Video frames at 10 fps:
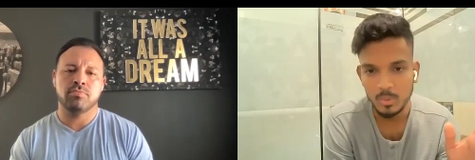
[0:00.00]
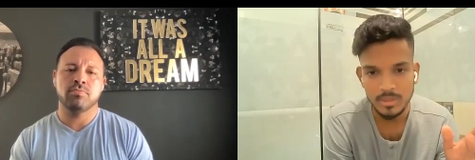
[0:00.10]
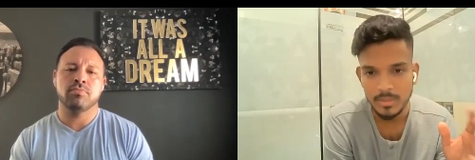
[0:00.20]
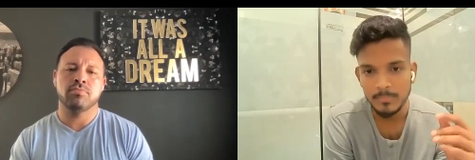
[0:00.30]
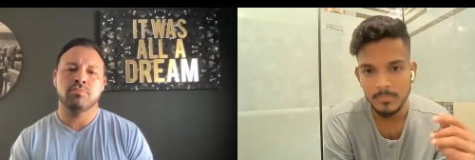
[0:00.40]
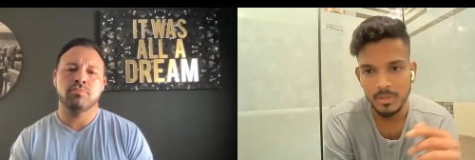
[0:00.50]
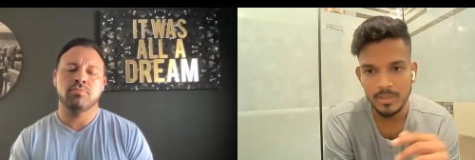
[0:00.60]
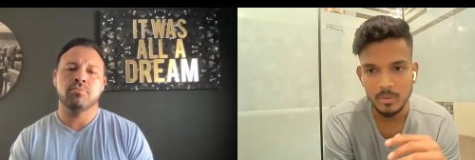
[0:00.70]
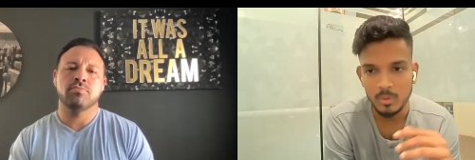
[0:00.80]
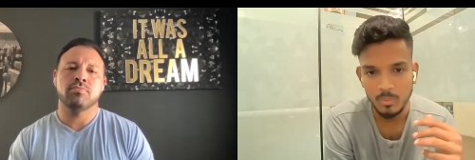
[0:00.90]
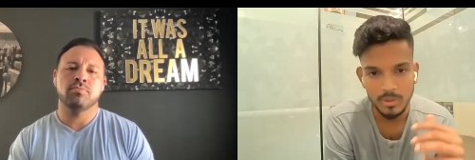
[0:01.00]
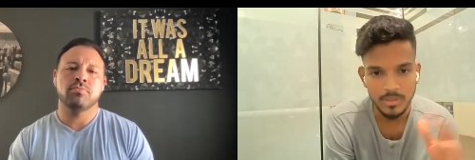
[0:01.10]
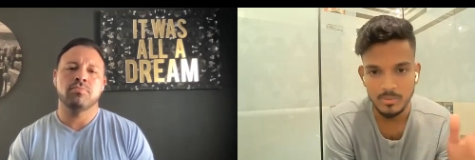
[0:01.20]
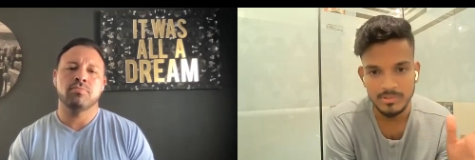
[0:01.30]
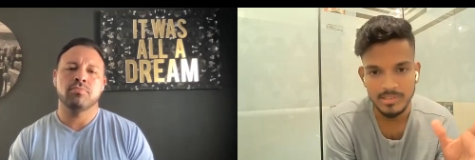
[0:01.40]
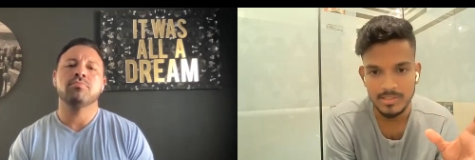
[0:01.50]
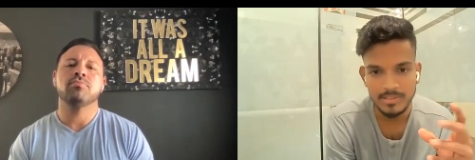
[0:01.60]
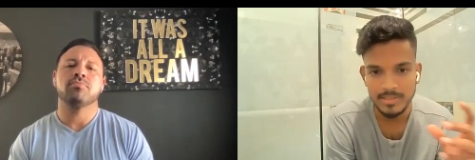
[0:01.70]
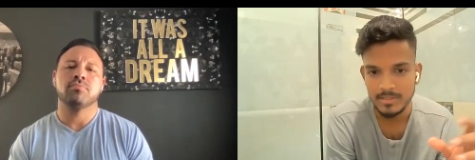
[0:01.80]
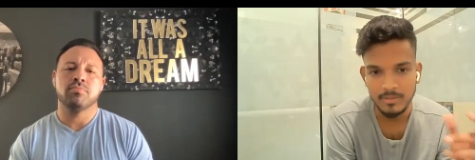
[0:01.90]
Speaker 1: out to them or like you know what are you
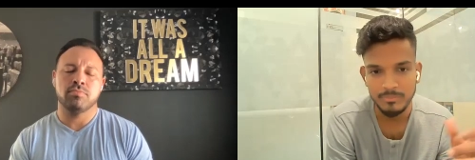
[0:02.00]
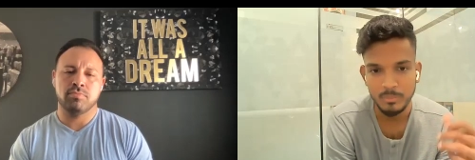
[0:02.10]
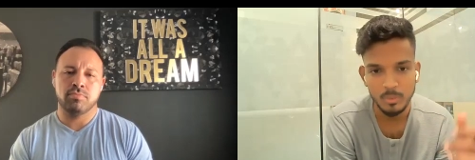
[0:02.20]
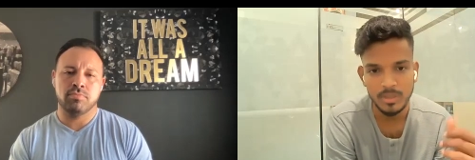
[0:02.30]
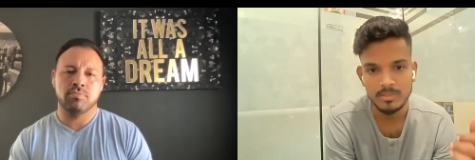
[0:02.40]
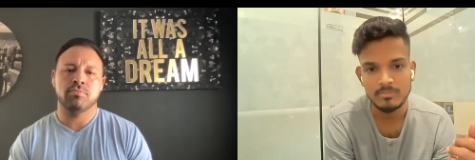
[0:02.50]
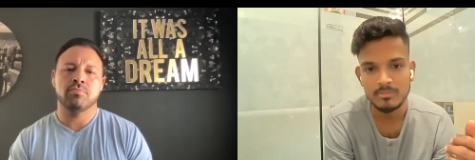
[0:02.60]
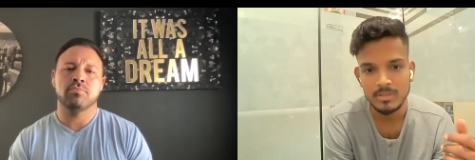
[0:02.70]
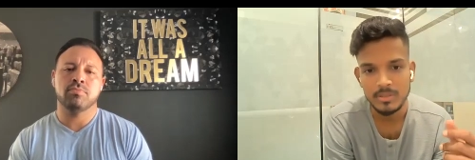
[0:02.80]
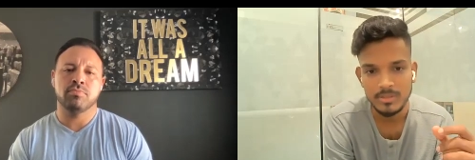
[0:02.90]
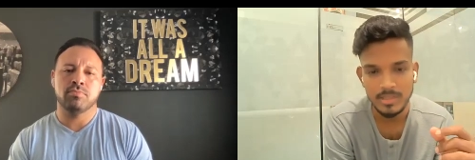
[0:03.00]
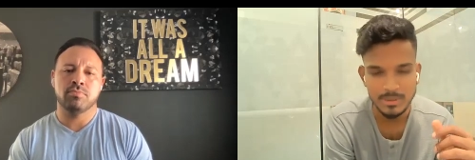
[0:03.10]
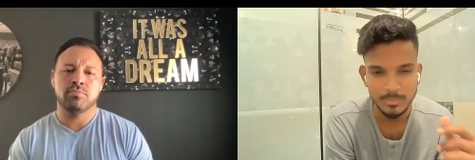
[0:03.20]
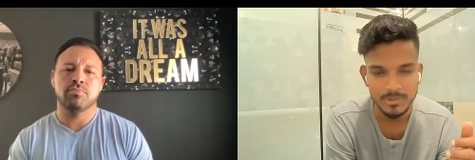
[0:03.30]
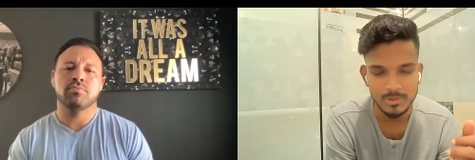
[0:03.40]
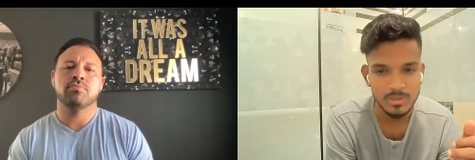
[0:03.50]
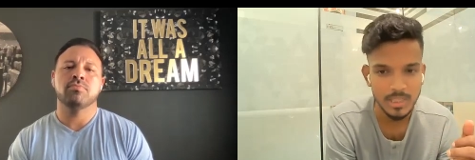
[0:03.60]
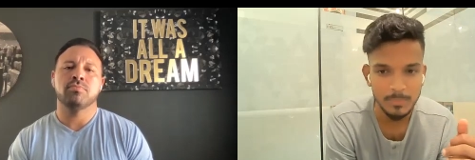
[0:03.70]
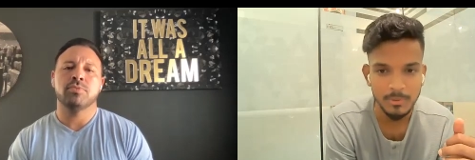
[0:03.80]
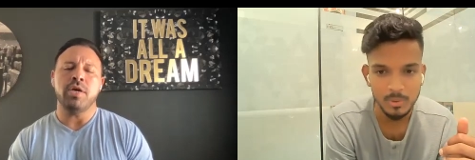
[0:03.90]
saying like if you can touch base on
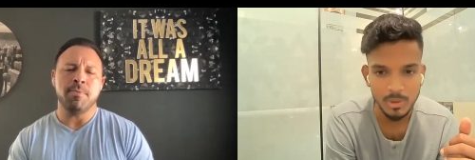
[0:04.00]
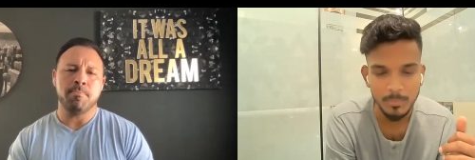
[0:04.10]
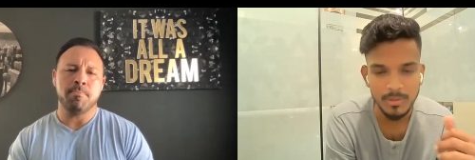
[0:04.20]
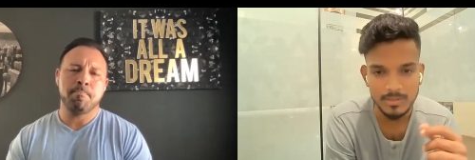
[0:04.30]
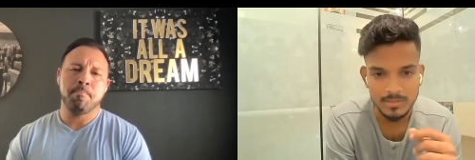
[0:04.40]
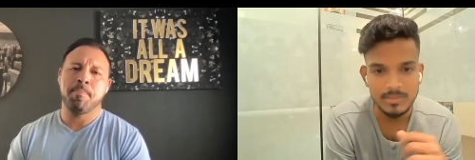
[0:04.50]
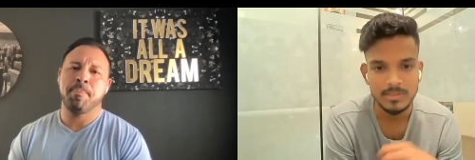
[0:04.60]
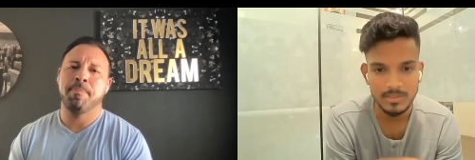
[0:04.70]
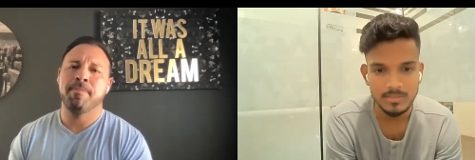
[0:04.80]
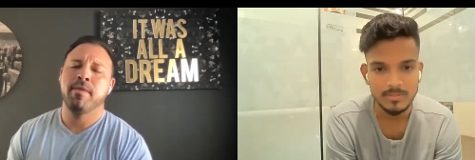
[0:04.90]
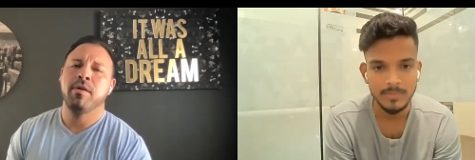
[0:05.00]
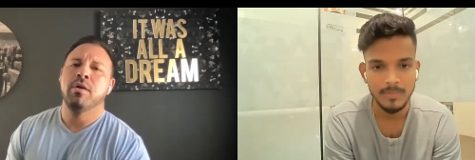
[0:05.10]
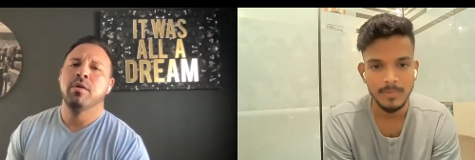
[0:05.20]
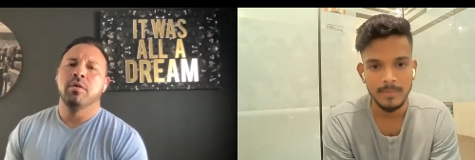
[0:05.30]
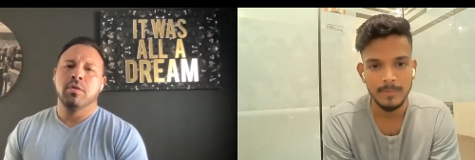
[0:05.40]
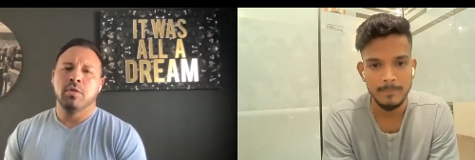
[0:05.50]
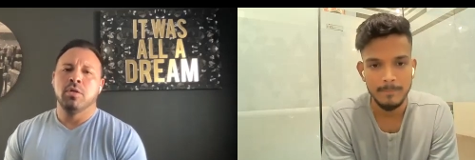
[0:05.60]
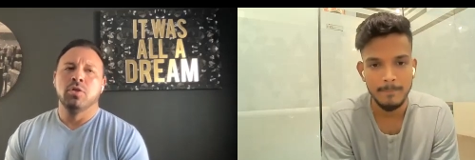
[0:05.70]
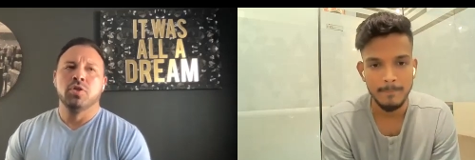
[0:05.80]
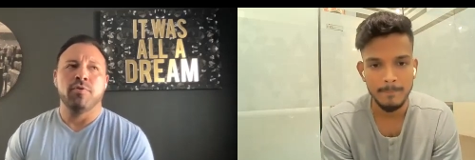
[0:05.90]
that particular yeah. part yeah
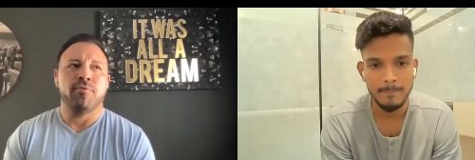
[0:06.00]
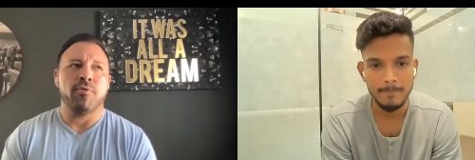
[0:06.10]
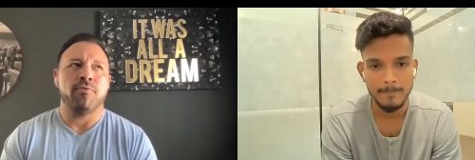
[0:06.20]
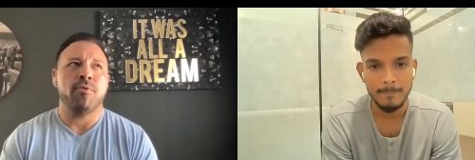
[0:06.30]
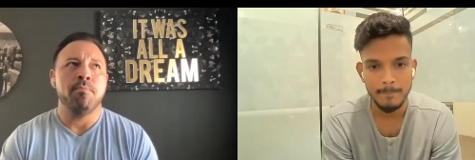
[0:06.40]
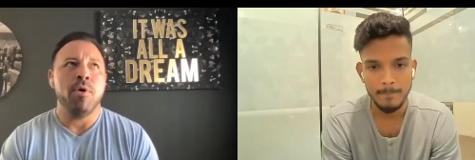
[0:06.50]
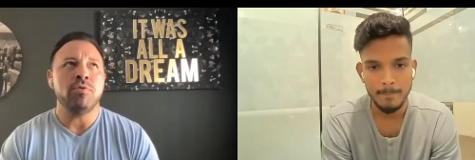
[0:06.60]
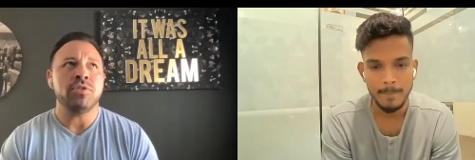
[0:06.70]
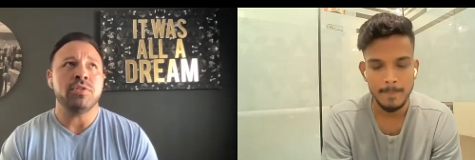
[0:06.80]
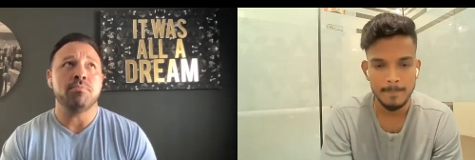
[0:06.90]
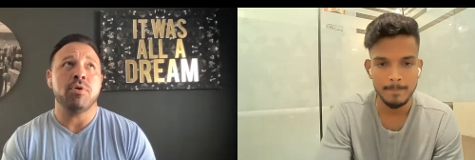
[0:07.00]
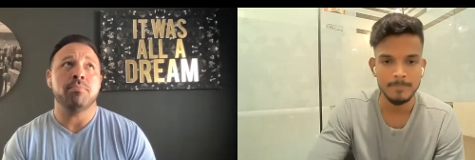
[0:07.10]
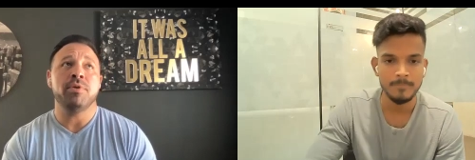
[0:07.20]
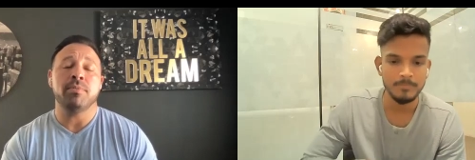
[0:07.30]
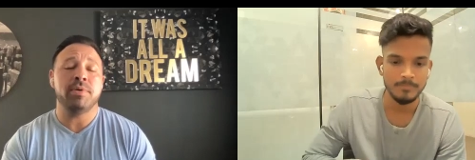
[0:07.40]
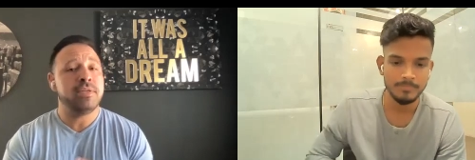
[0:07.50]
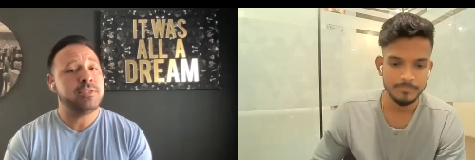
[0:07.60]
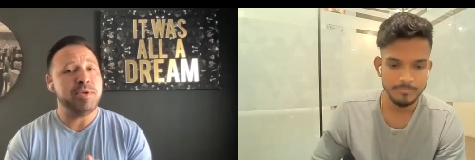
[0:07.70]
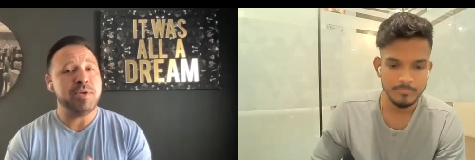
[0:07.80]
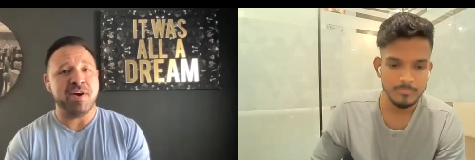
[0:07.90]
Speaker 2: so for, for most
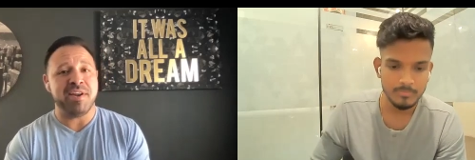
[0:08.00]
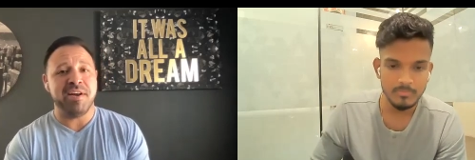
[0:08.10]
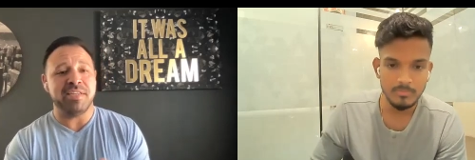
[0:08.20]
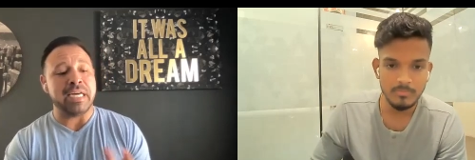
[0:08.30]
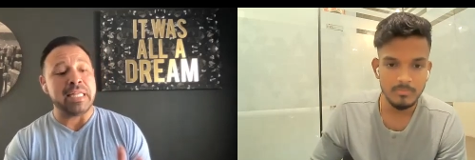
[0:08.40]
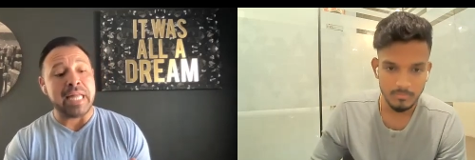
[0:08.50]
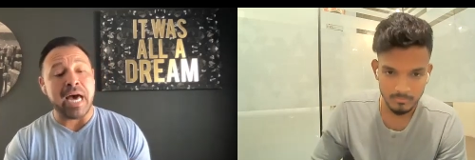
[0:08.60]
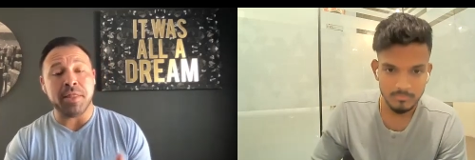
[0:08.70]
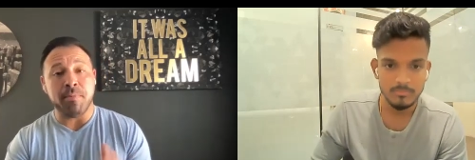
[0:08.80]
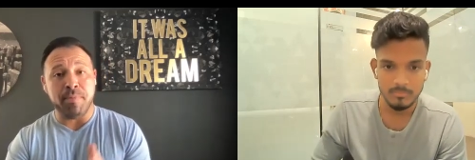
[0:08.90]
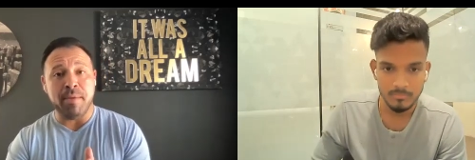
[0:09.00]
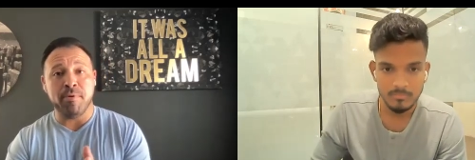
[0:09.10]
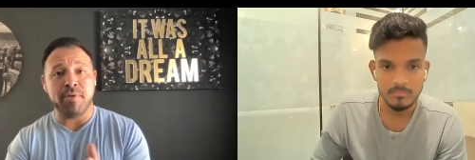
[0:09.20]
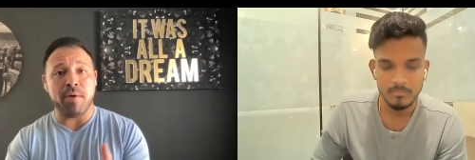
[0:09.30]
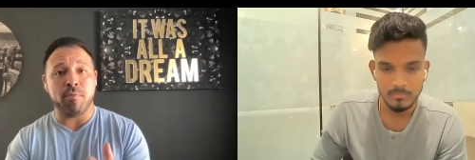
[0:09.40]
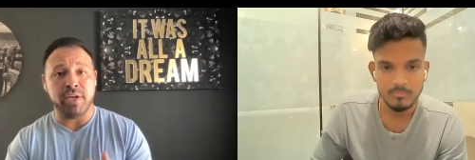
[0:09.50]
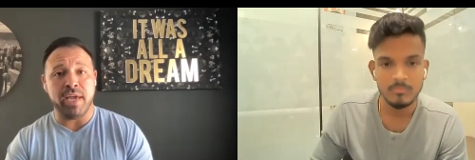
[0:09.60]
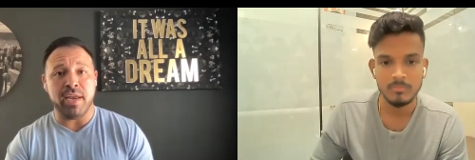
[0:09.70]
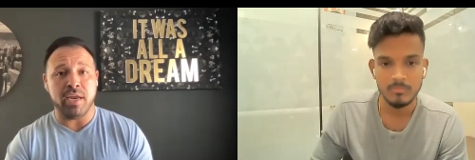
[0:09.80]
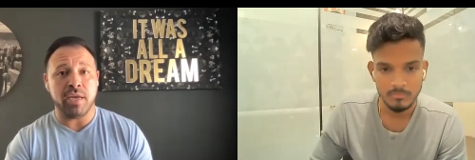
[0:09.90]
to be quite honest a lot of the people that we're
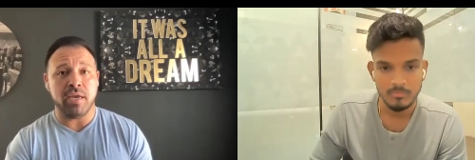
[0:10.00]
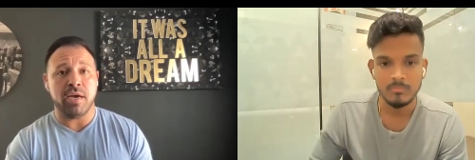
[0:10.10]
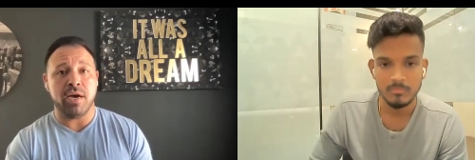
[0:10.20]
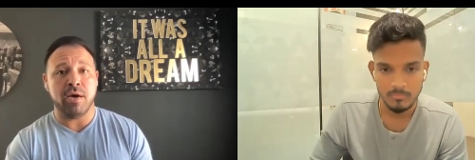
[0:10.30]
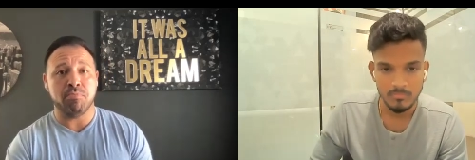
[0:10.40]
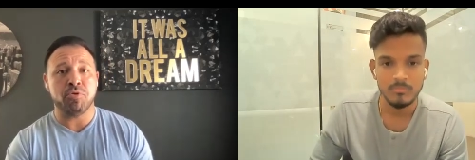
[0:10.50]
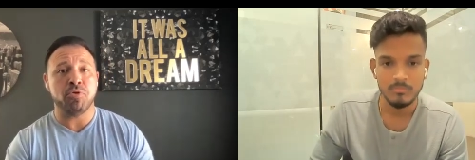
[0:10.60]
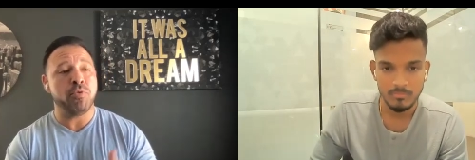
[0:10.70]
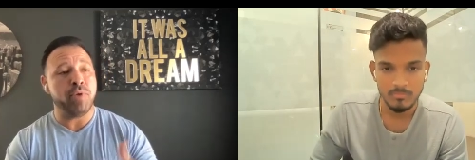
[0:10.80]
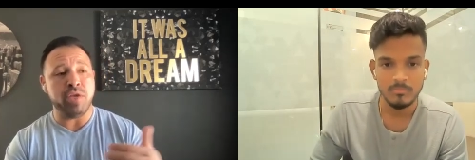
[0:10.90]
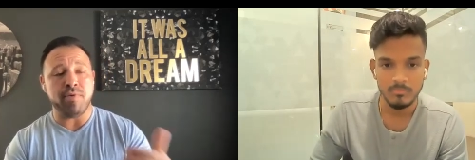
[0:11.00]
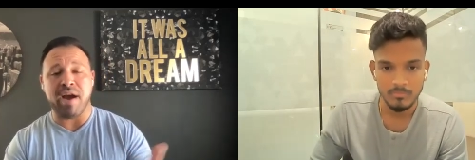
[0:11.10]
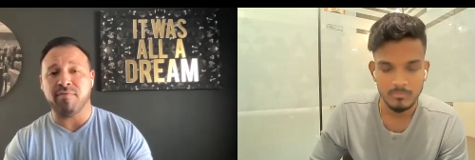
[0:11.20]
getting um, through the way you